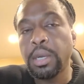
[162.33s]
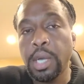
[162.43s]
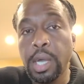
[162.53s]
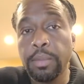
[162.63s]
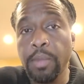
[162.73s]

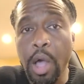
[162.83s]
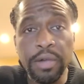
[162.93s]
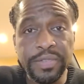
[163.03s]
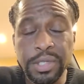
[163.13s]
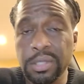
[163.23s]
Um,
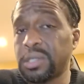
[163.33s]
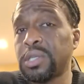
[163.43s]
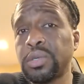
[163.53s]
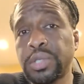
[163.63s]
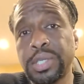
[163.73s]
often the
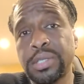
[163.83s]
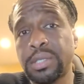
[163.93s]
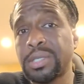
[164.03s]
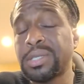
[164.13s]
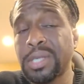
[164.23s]
solution is
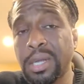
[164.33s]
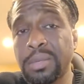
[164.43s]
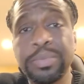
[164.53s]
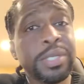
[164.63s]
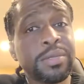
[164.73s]
to sell
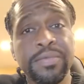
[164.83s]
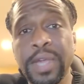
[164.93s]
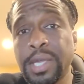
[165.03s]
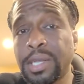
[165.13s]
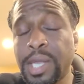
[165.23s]
the piece of
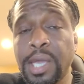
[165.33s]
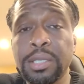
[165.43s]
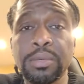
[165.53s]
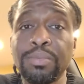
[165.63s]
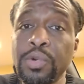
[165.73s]
vacant
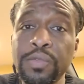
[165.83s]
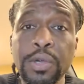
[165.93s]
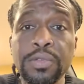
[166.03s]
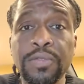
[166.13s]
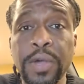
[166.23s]
land to move
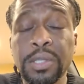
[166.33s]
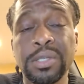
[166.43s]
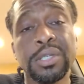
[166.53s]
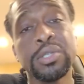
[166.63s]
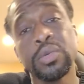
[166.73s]
those
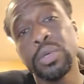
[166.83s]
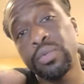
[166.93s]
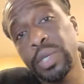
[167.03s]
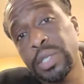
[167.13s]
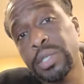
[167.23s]
funds into a
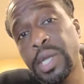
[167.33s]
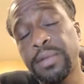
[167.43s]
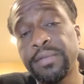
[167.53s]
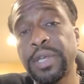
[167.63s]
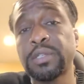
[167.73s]
real
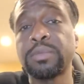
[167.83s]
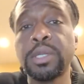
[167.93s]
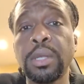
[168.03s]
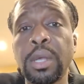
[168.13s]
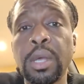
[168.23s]
estate
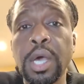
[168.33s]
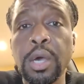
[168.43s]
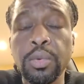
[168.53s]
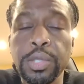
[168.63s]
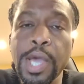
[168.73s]
investment
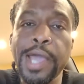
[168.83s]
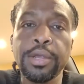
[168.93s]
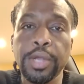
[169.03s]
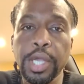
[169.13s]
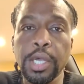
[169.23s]
uh, with
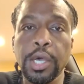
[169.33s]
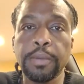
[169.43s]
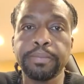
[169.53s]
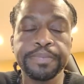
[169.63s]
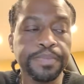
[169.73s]
higher
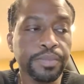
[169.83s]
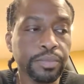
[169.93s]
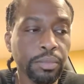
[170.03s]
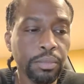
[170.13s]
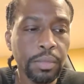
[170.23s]
income.
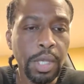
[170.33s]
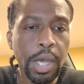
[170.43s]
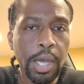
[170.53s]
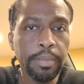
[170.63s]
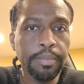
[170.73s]

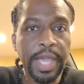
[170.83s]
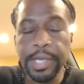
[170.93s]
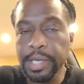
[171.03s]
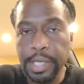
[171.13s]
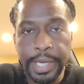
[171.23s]
Uh,
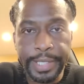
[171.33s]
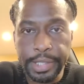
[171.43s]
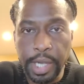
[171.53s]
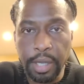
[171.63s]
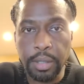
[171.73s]
making a gut
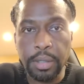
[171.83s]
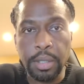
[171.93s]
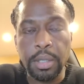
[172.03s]
check.